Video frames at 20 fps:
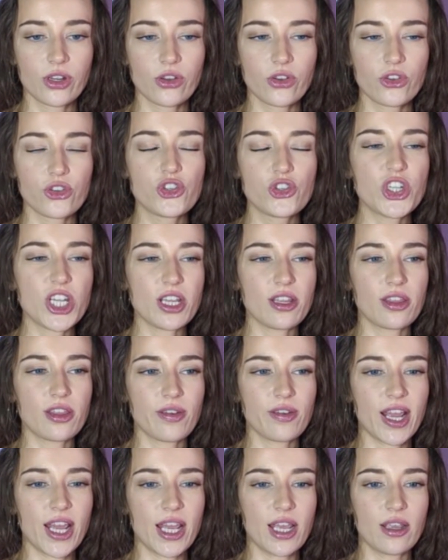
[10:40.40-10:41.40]

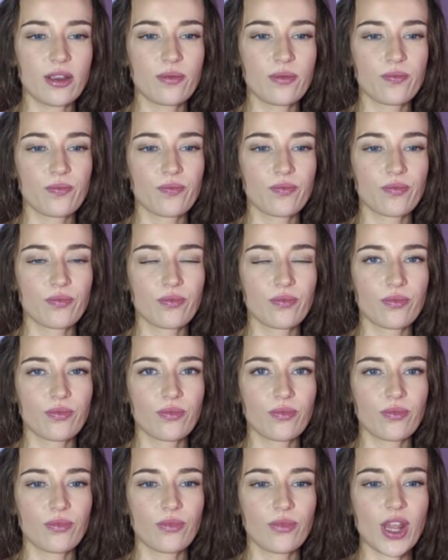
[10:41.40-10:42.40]
g3.
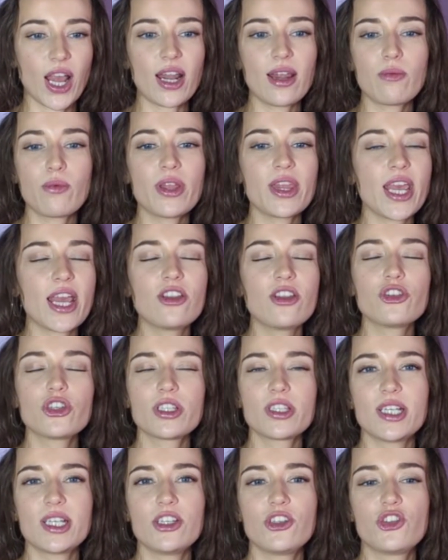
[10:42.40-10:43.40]
And like when the engine
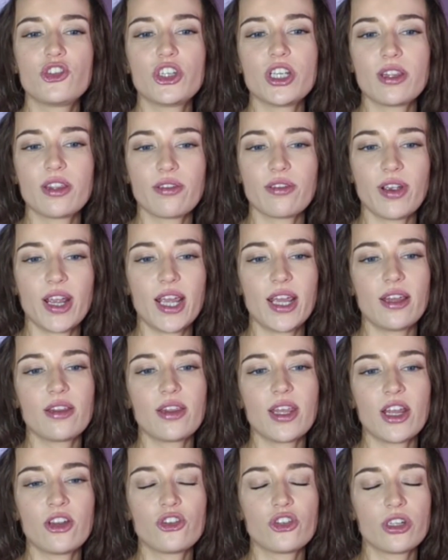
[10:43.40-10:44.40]
sees g3,
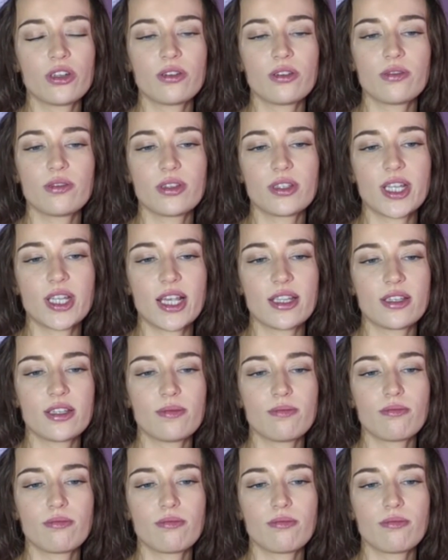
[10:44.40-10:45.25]
the engine says